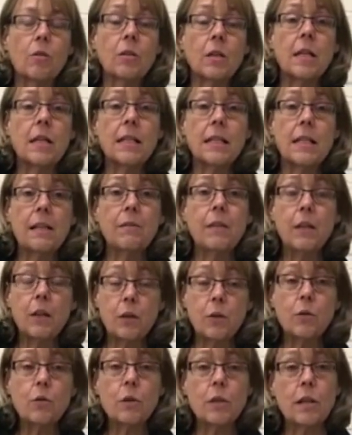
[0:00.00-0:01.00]
Alternatively,
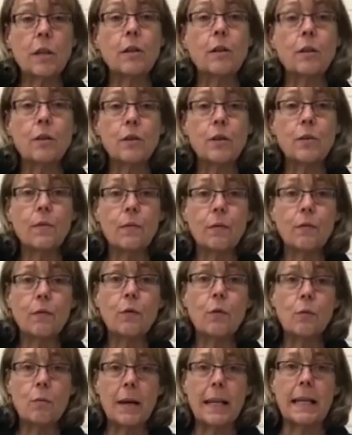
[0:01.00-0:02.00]
you can also use them
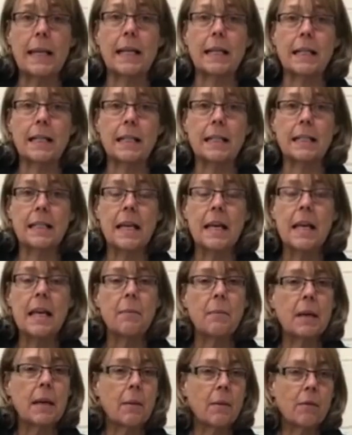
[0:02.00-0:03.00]
for weddings,
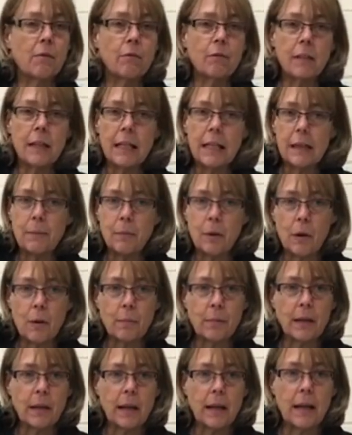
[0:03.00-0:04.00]
becoming really
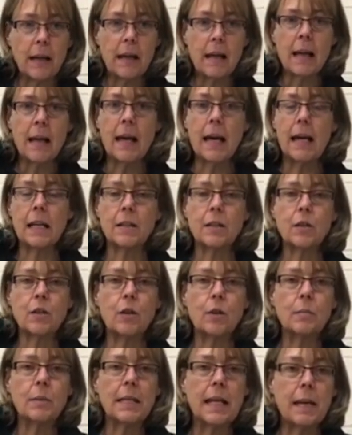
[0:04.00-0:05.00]
popular as a
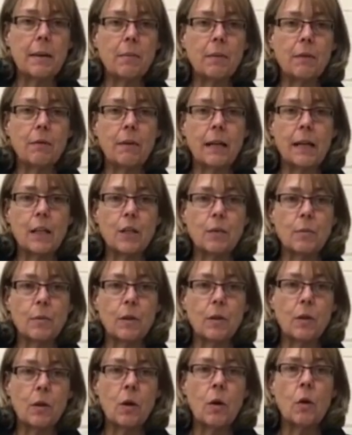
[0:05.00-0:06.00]
top table
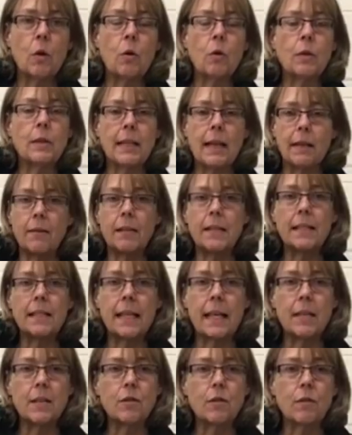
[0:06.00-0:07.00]
arrangement or down the
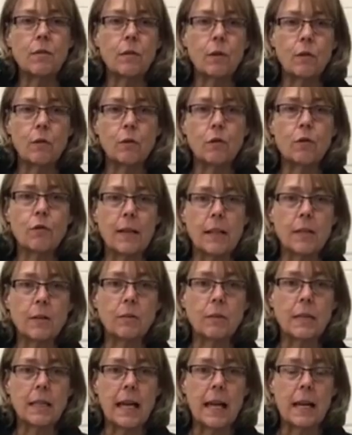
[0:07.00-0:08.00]
centre of a long
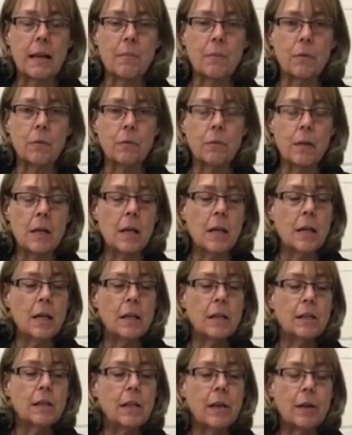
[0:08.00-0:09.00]
trestle table.
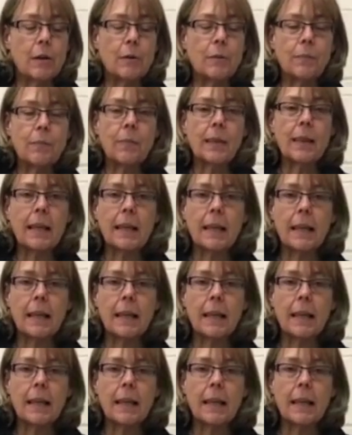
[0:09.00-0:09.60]
So